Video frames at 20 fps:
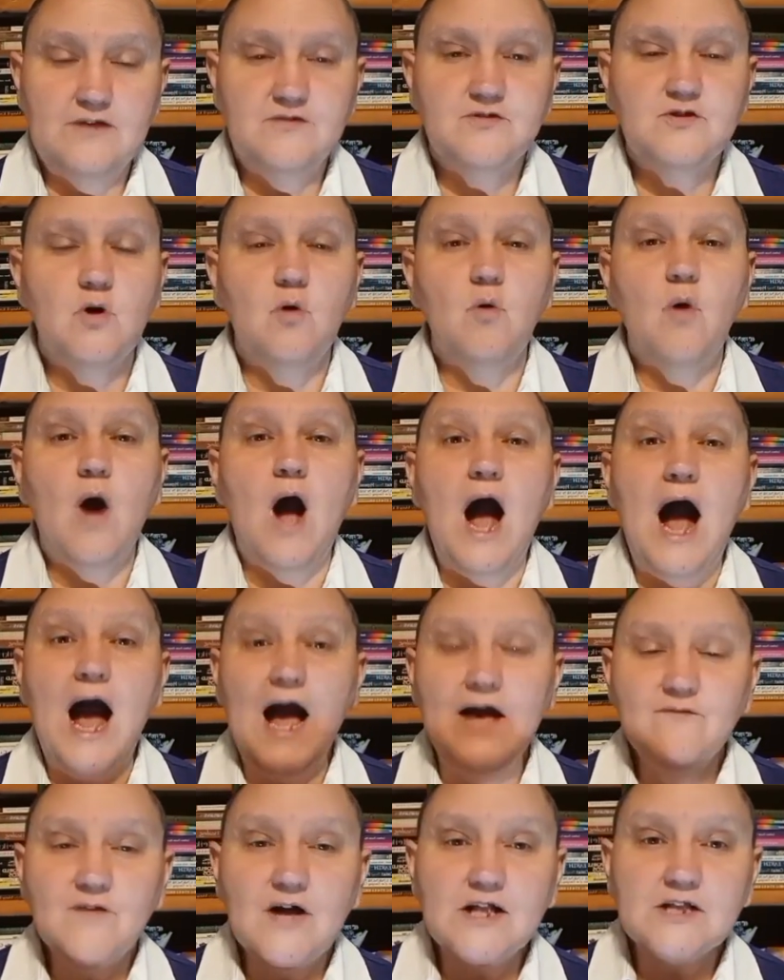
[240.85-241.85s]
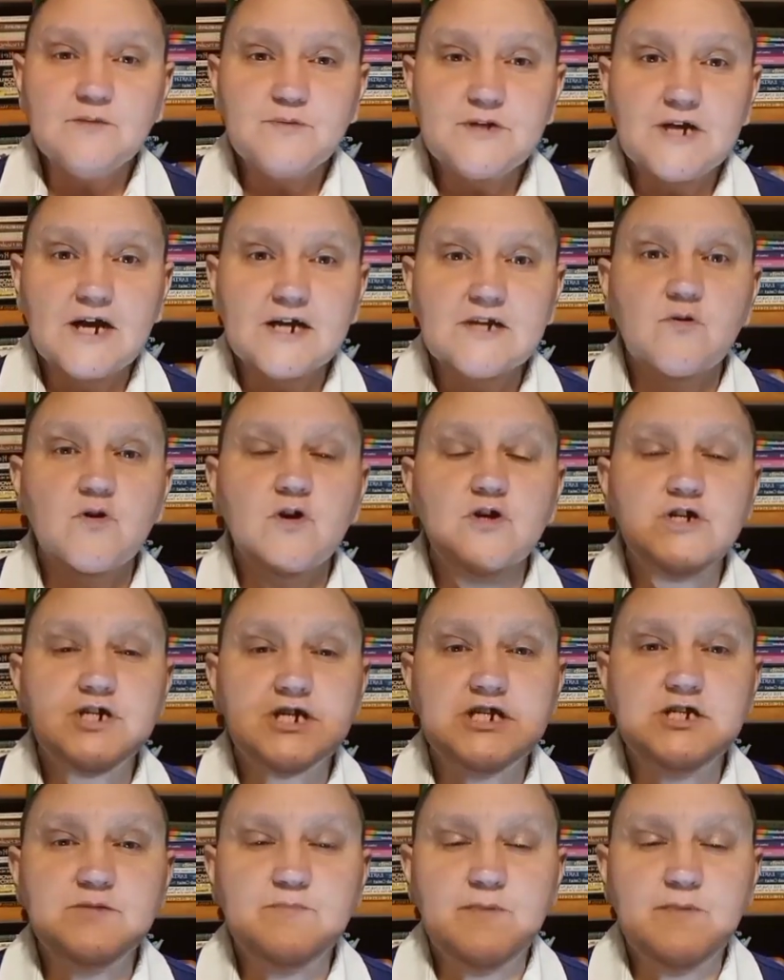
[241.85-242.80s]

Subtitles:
So I filed a protective order on Jenny's